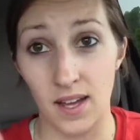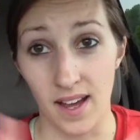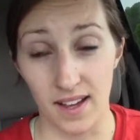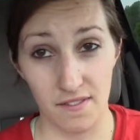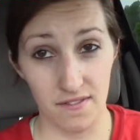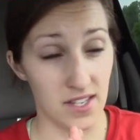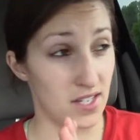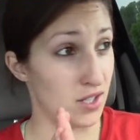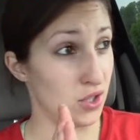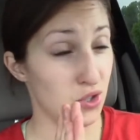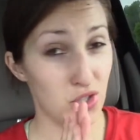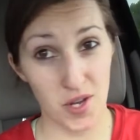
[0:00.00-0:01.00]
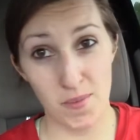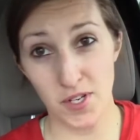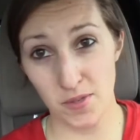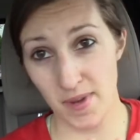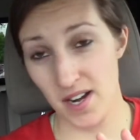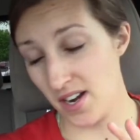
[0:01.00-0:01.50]
I feel so
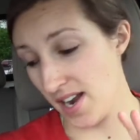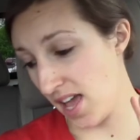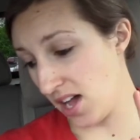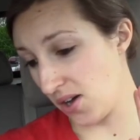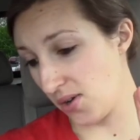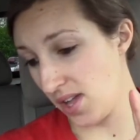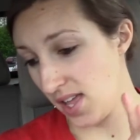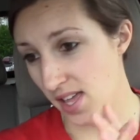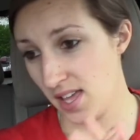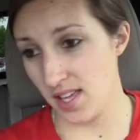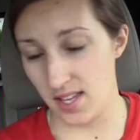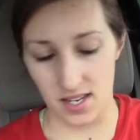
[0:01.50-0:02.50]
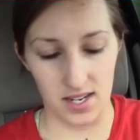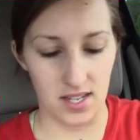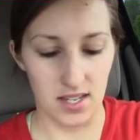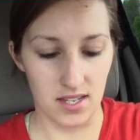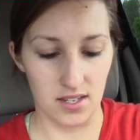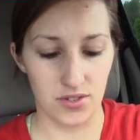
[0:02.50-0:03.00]
much better now. It
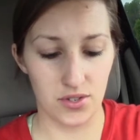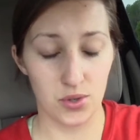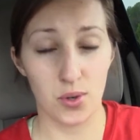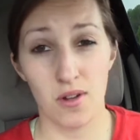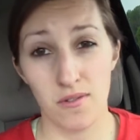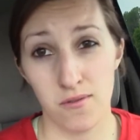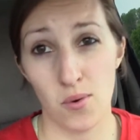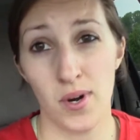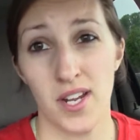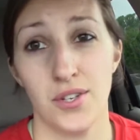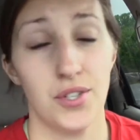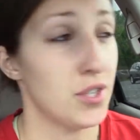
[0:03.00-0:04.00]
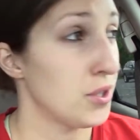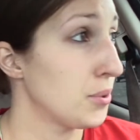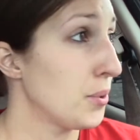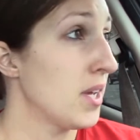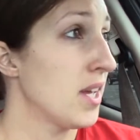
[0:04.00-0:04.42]
is 12:42.